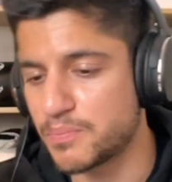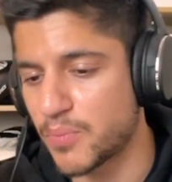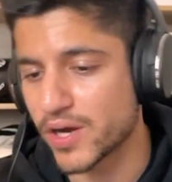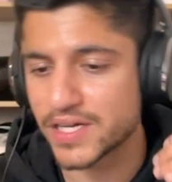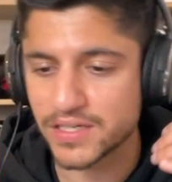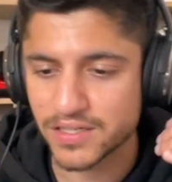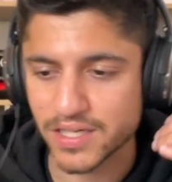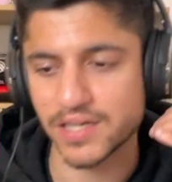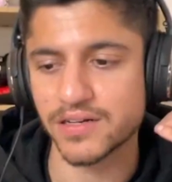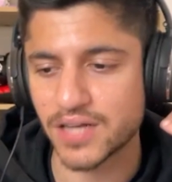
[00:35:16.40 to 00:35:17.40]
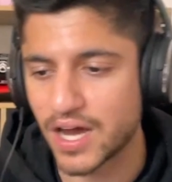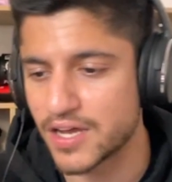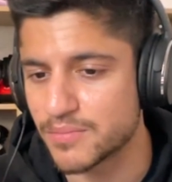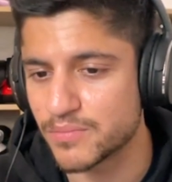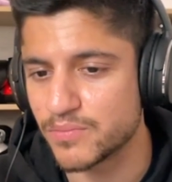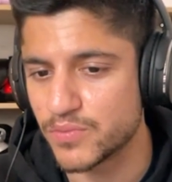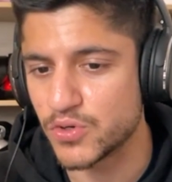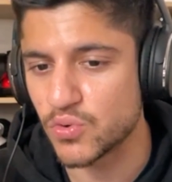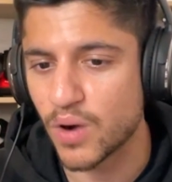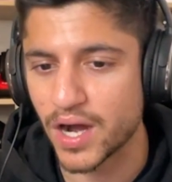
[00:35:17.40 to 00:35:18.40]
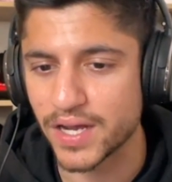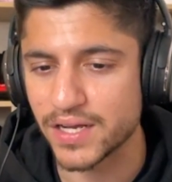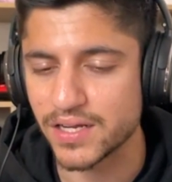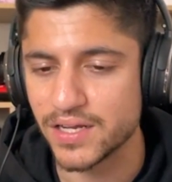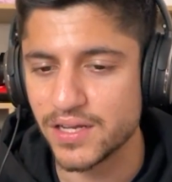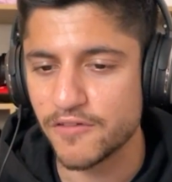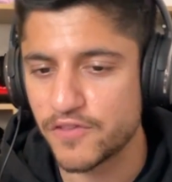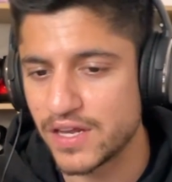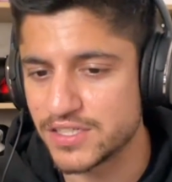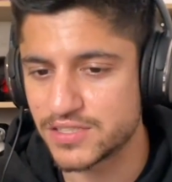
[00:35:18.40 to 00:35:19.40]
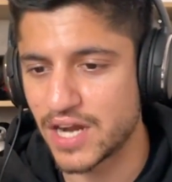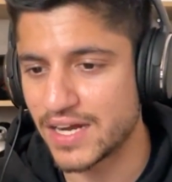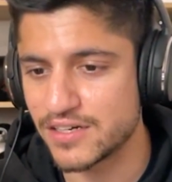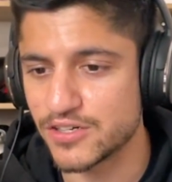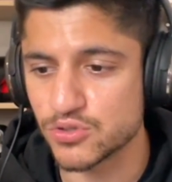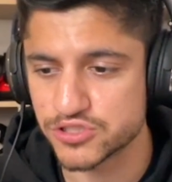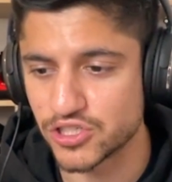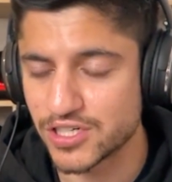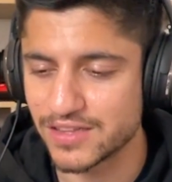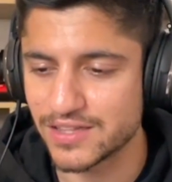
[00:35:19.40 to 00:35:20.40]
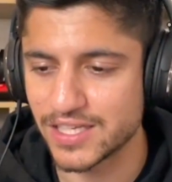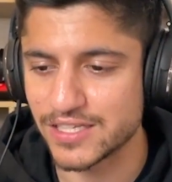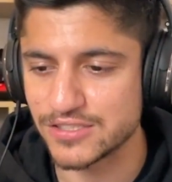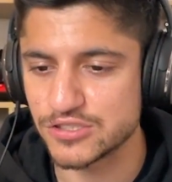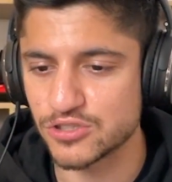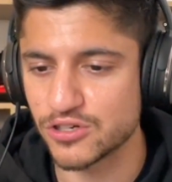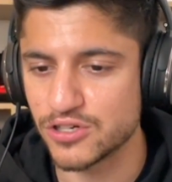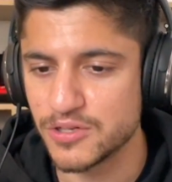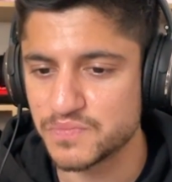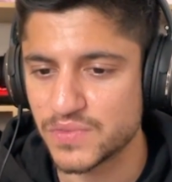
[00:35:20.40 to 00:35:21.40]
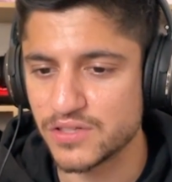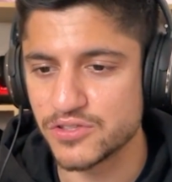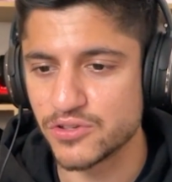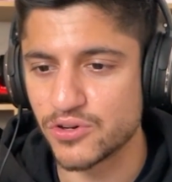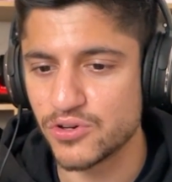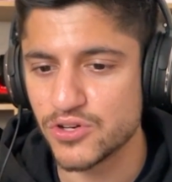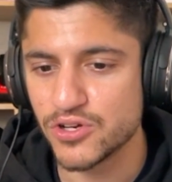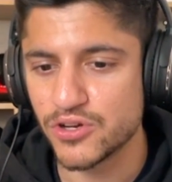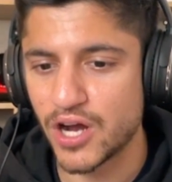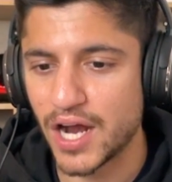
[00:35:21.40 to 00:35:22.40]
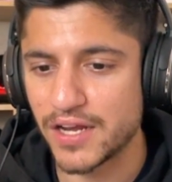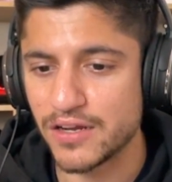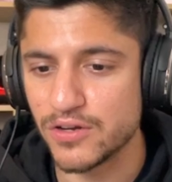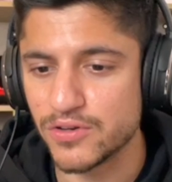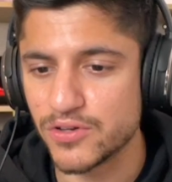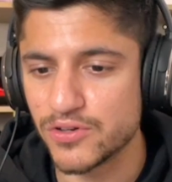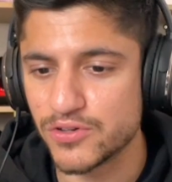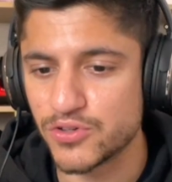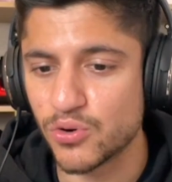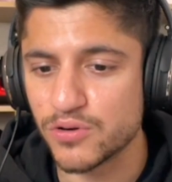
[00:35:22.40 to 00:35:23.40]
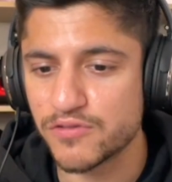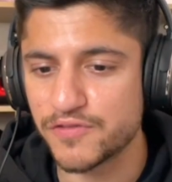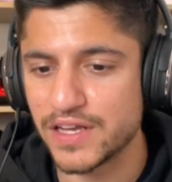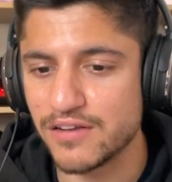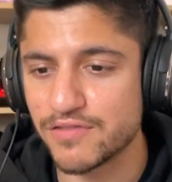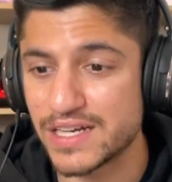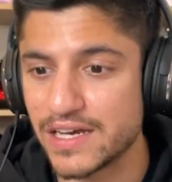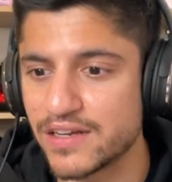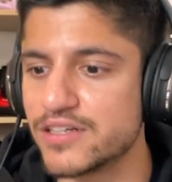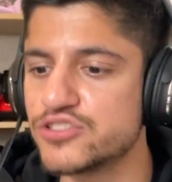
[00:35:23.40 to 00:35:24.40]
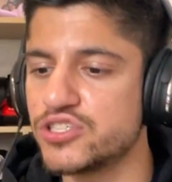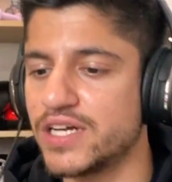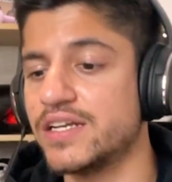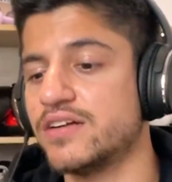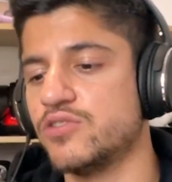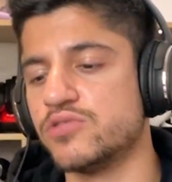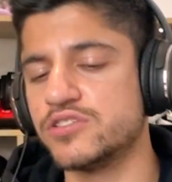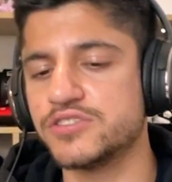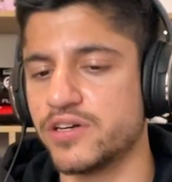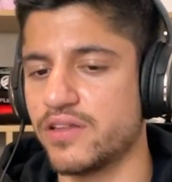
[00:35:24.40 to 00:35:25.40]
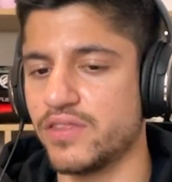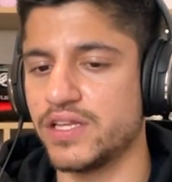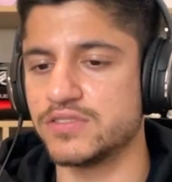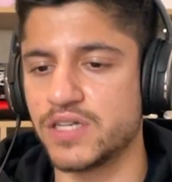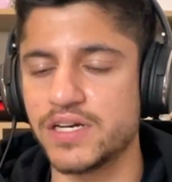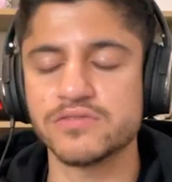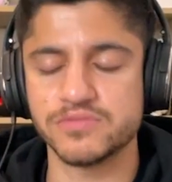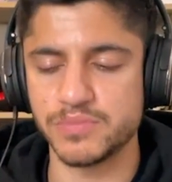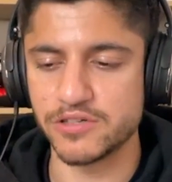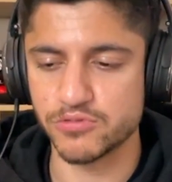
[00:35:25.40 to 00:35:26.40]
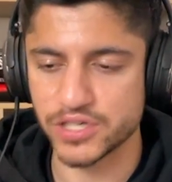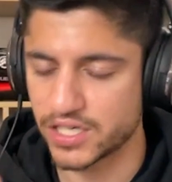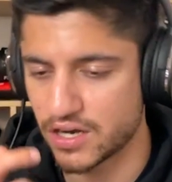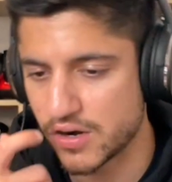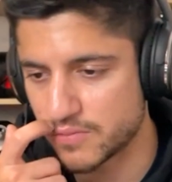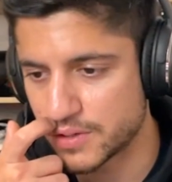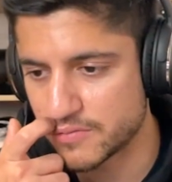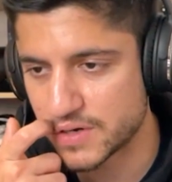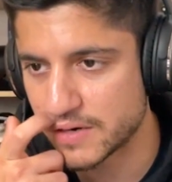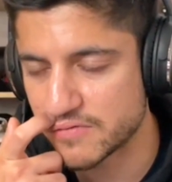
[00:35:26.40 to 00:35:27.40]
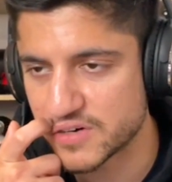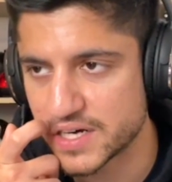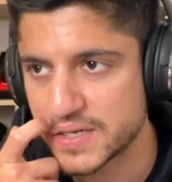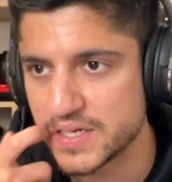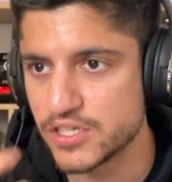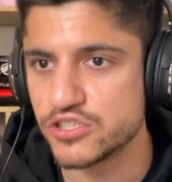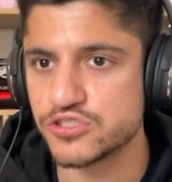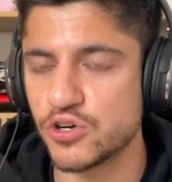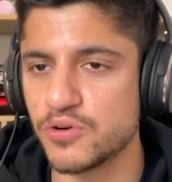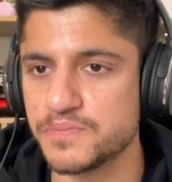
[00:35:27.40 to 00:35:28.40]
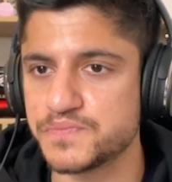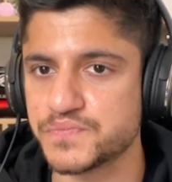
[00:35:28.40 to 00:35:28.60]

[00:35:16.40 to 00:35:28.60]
point in time do I feel attracted to certain things, or, you know, I don't feel very energetic towards certain things, right? Be it working out or whatever, right? So